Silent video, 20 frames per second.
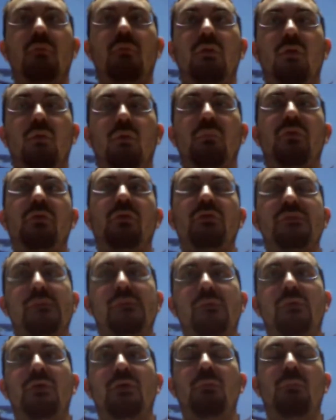The ohmmeter is
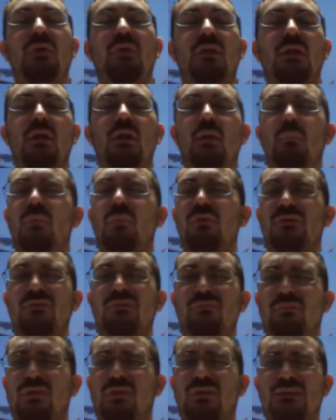good, but most
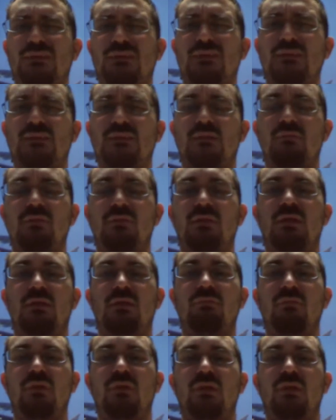of them aren't sensitive enough,